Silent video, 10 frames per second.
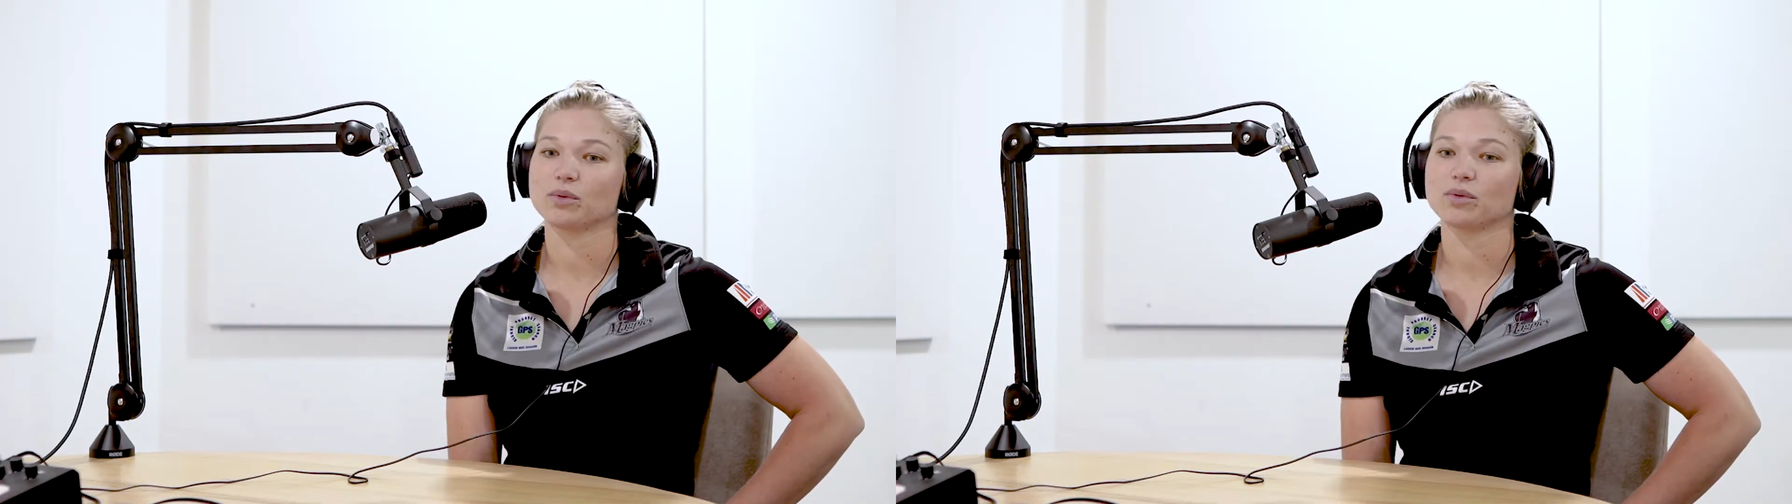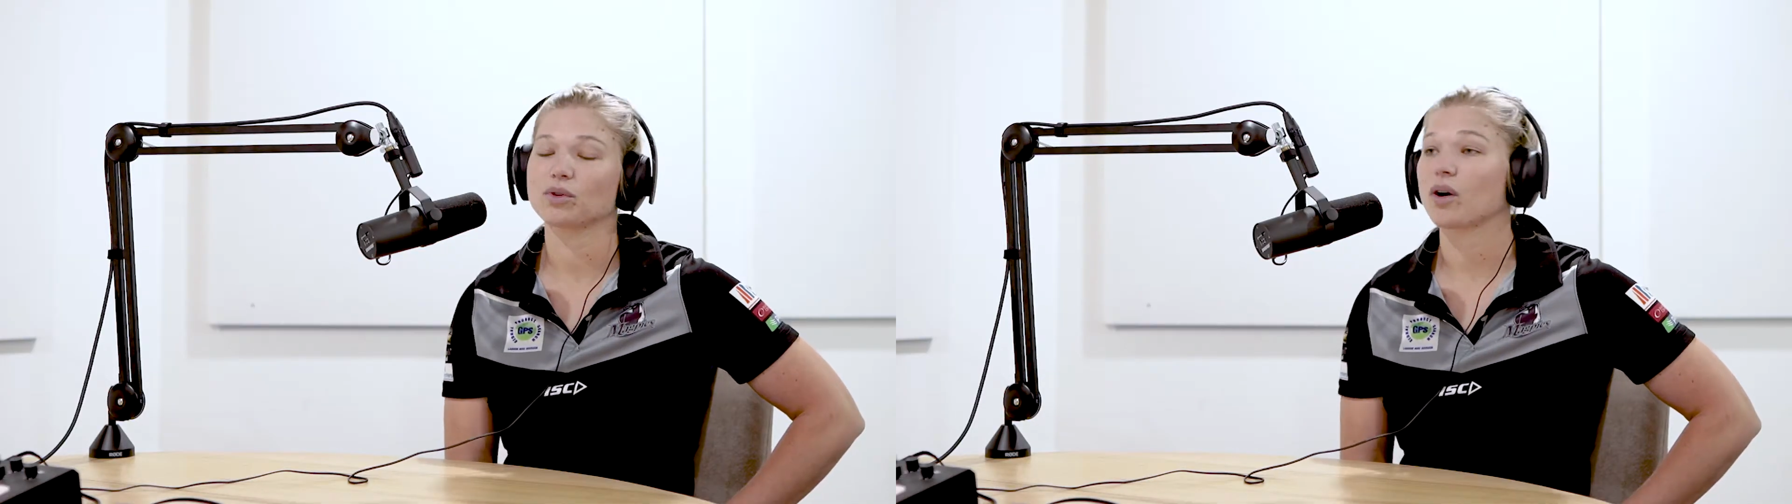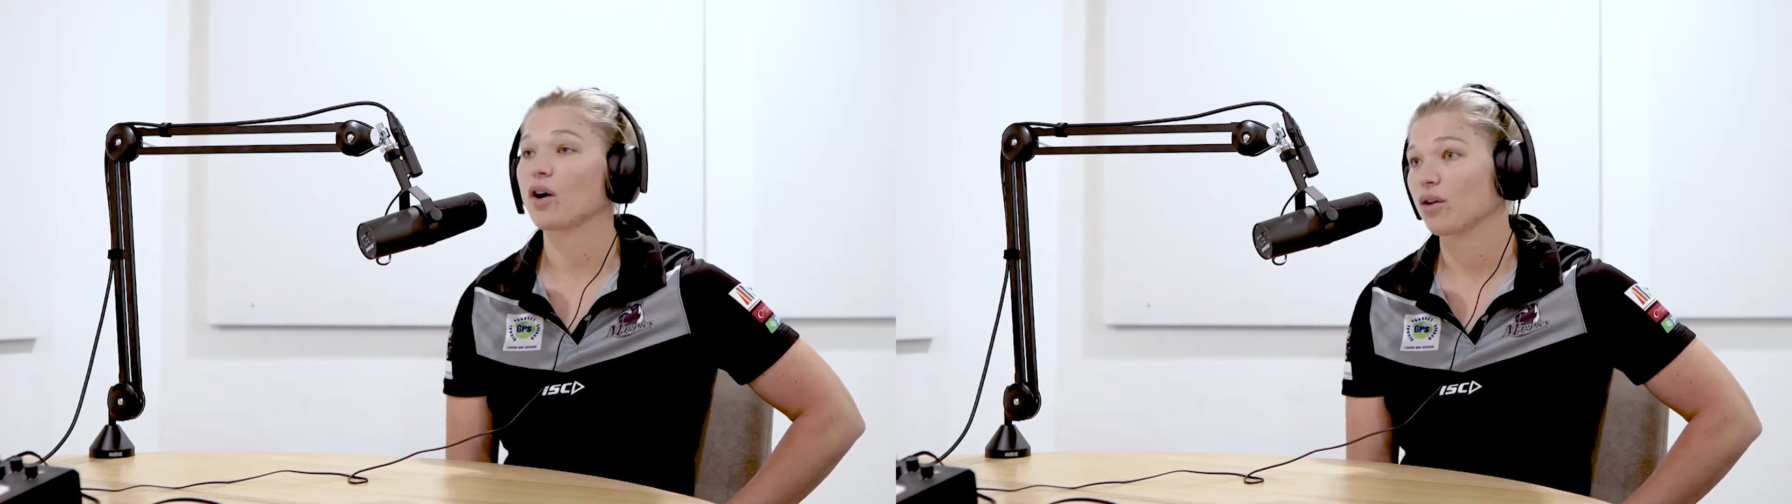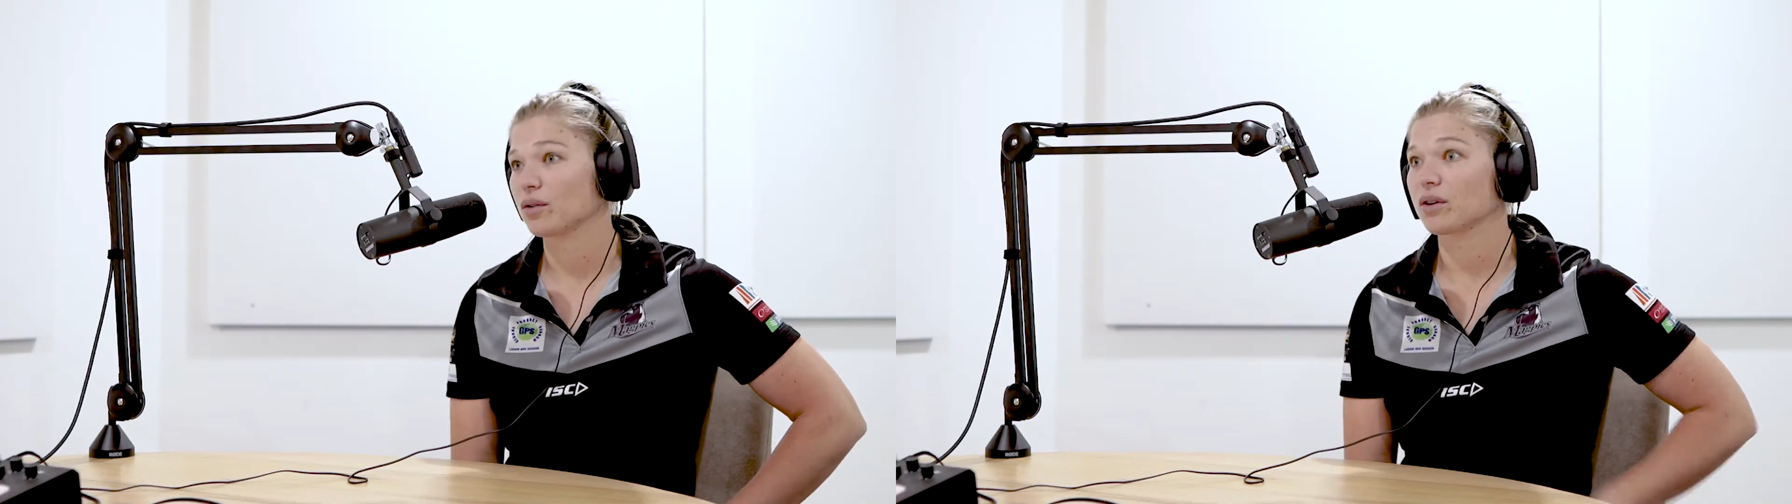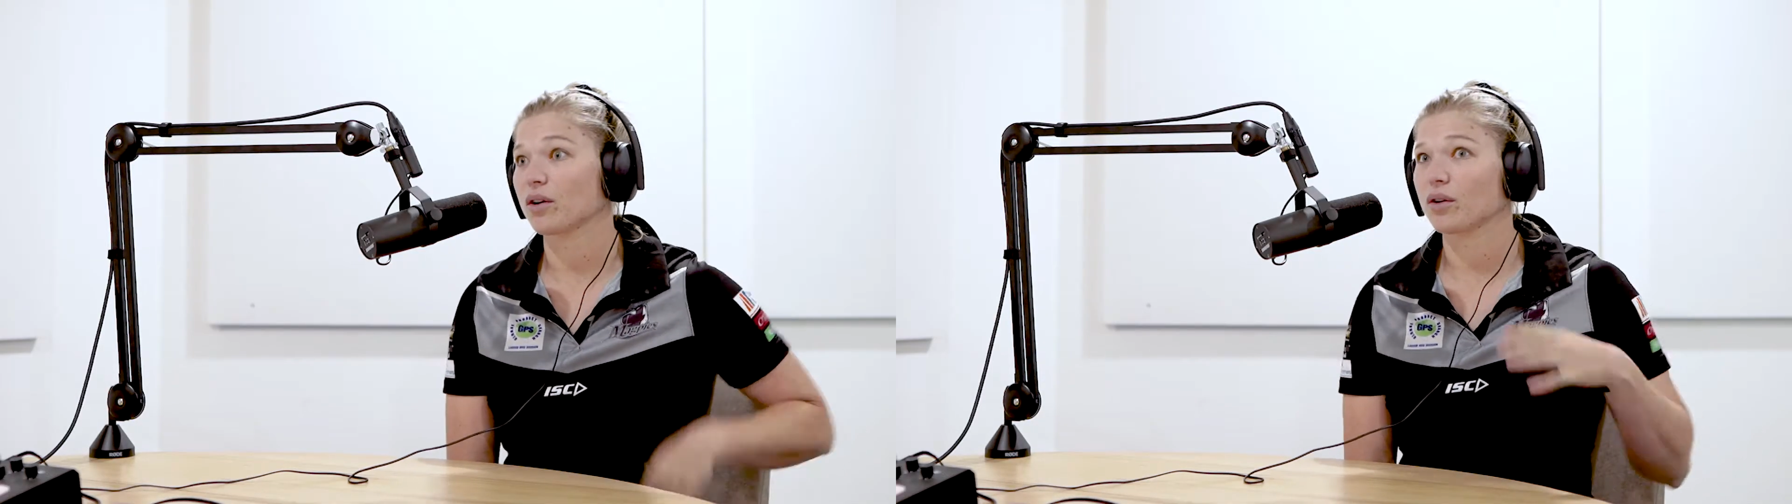will go, uh,
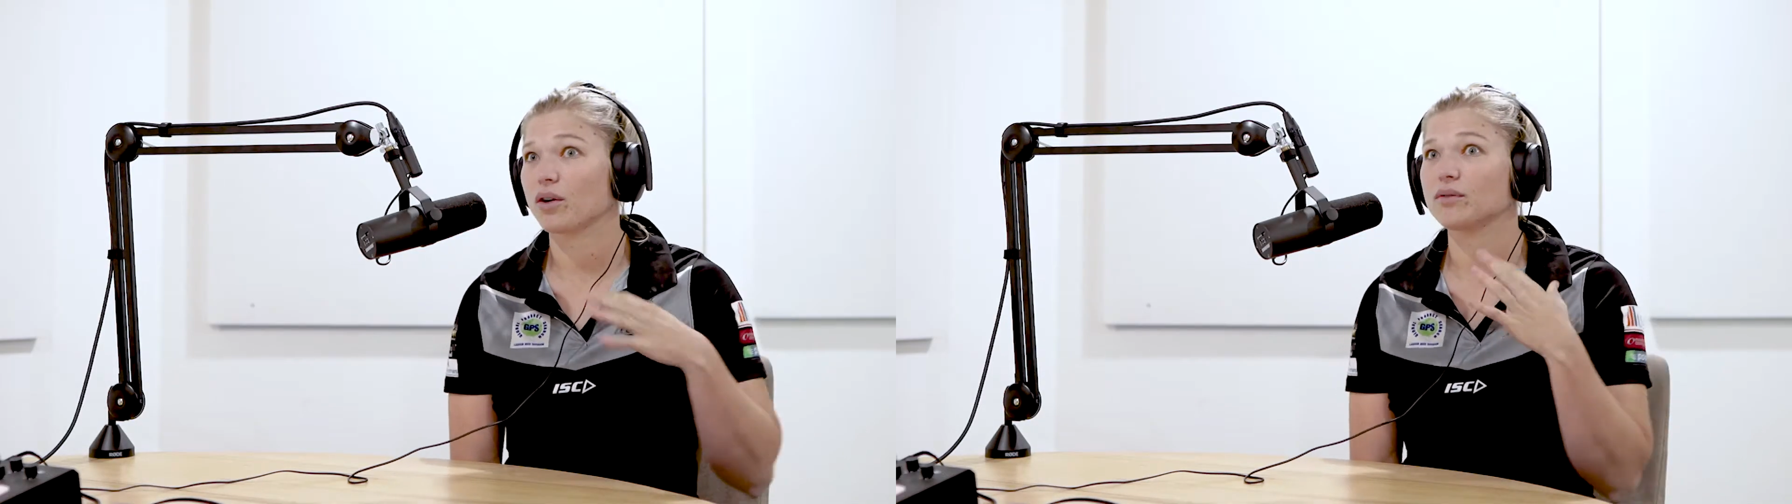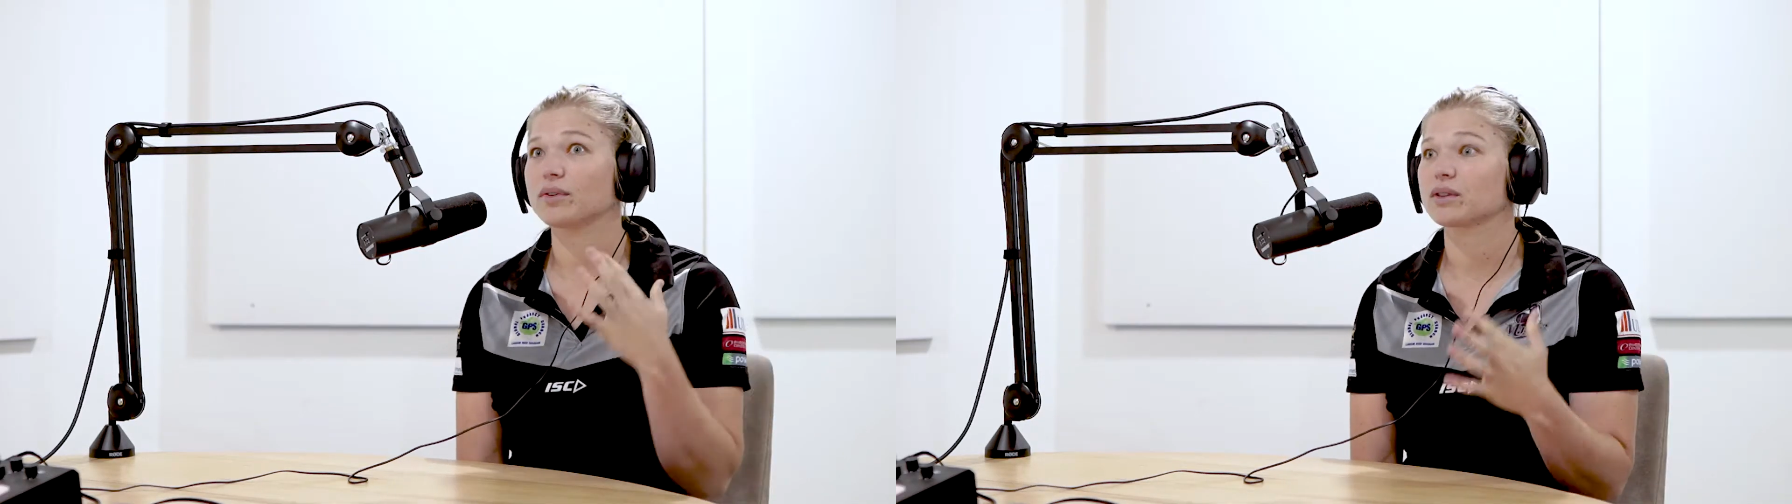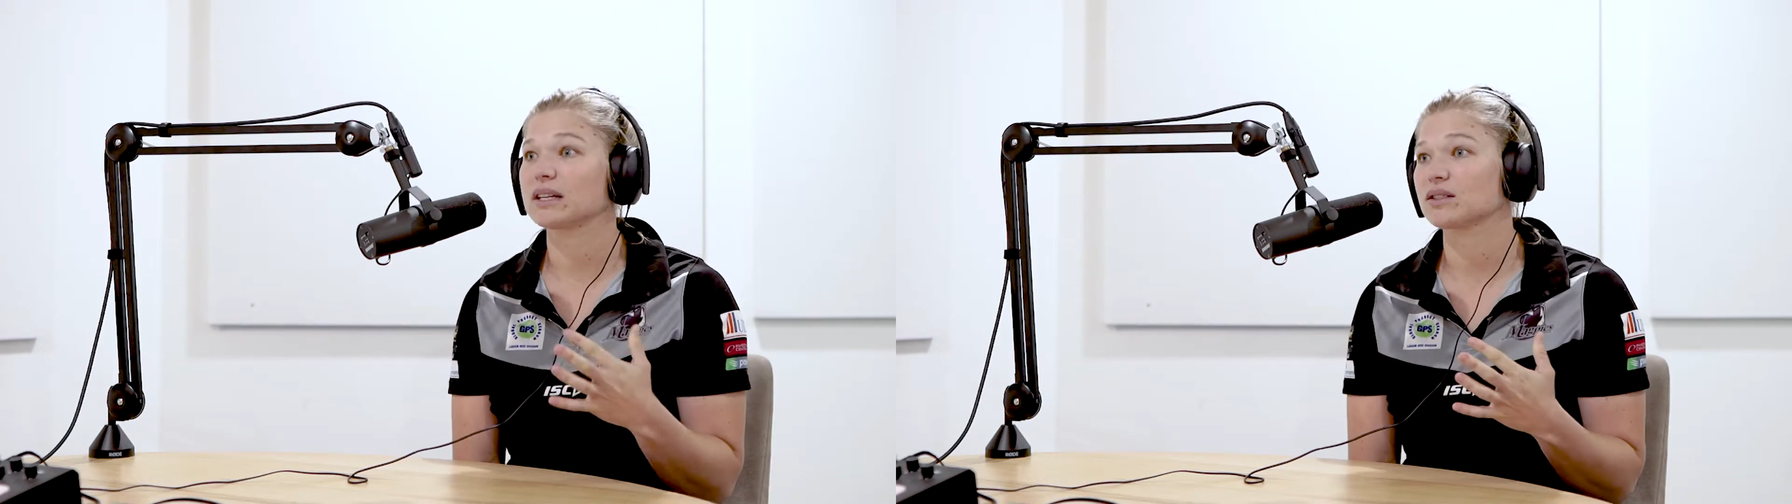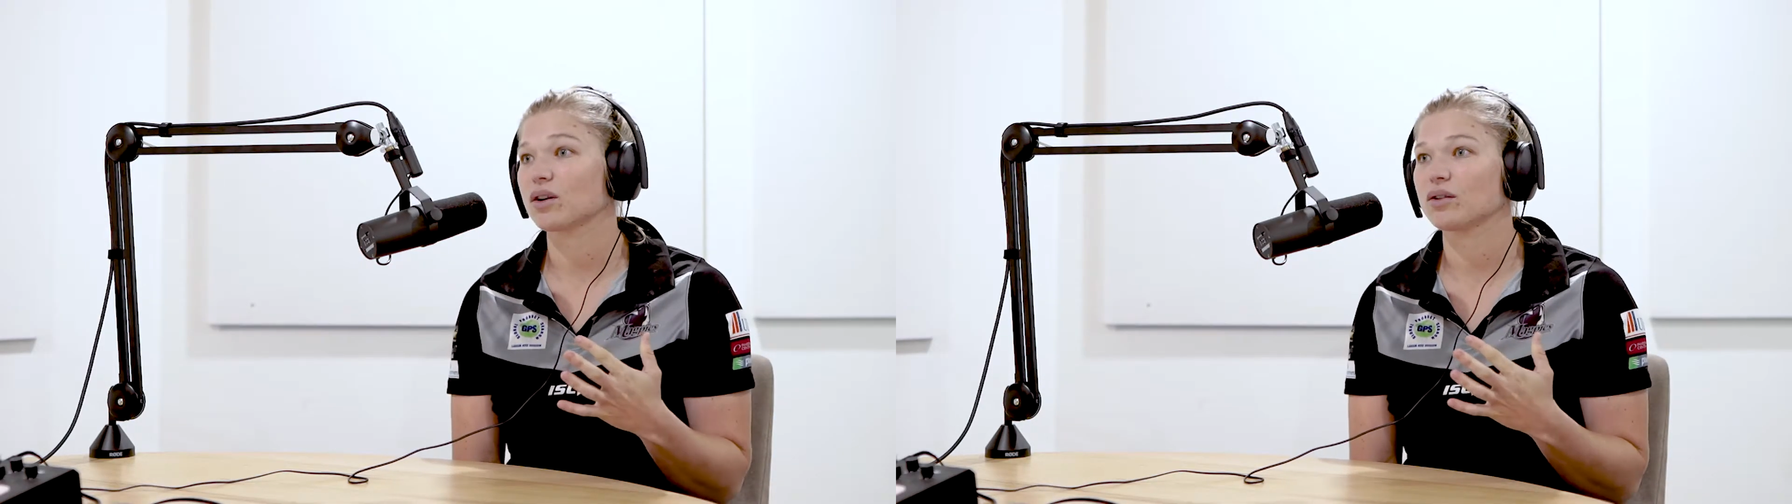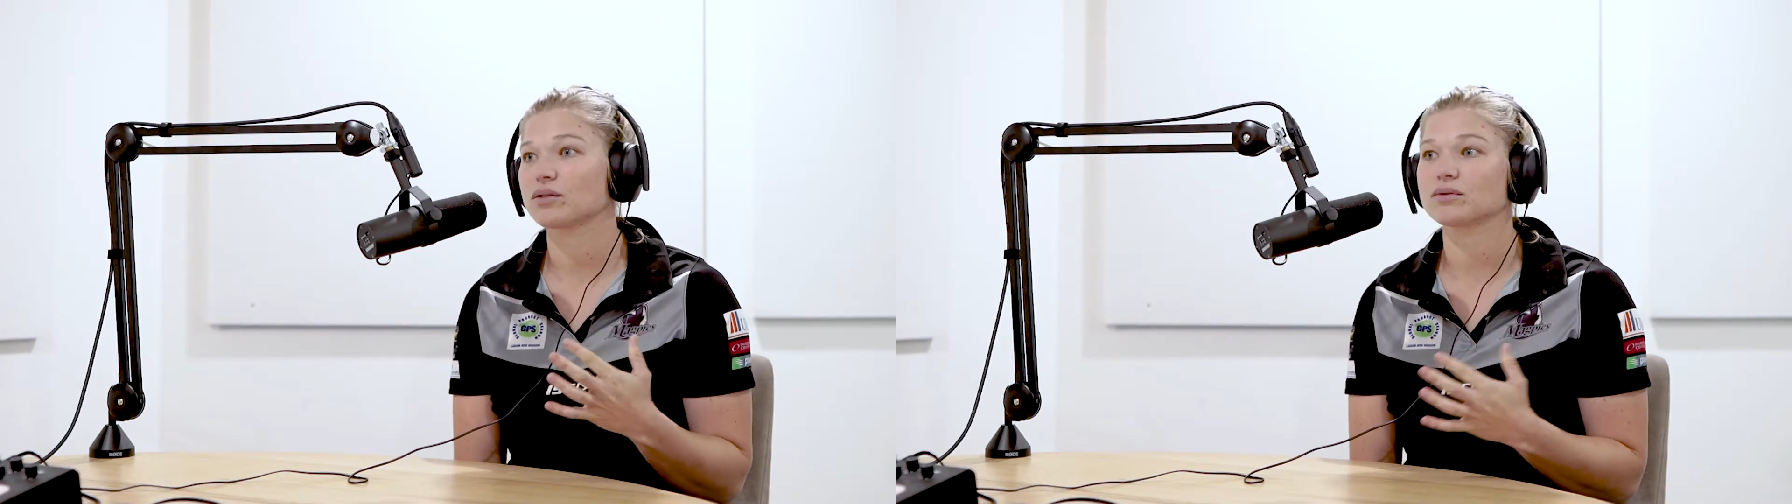go over these
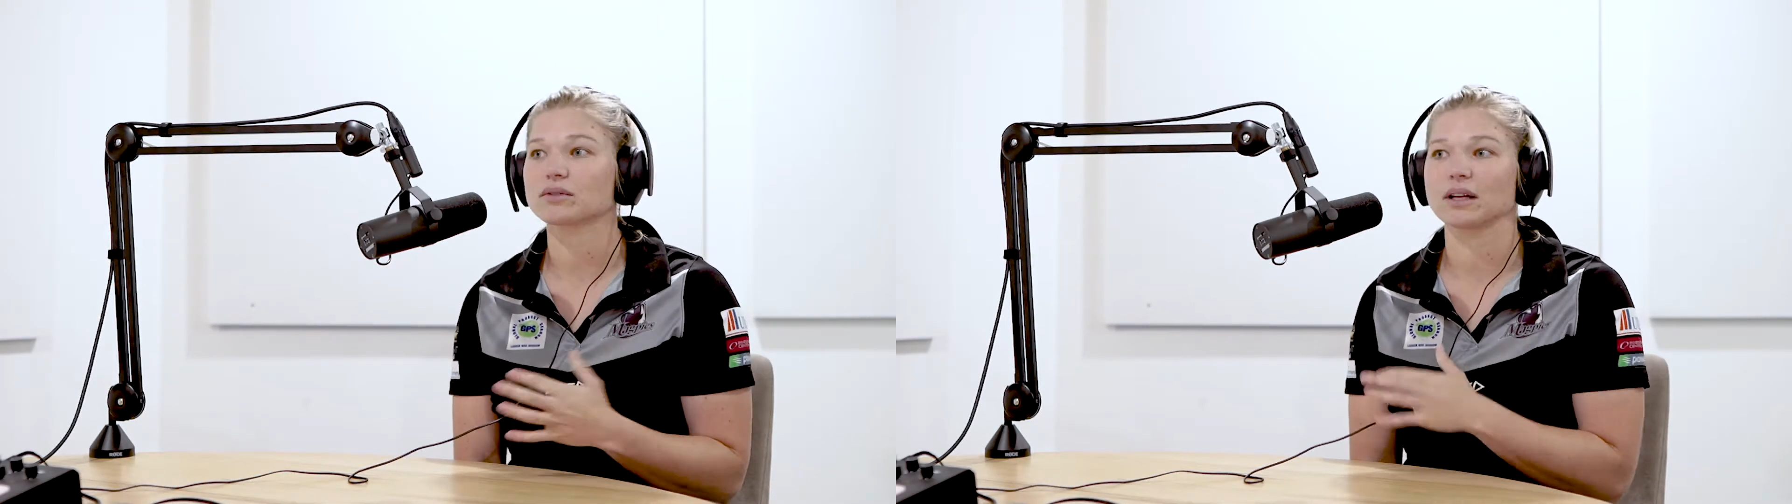hurdles,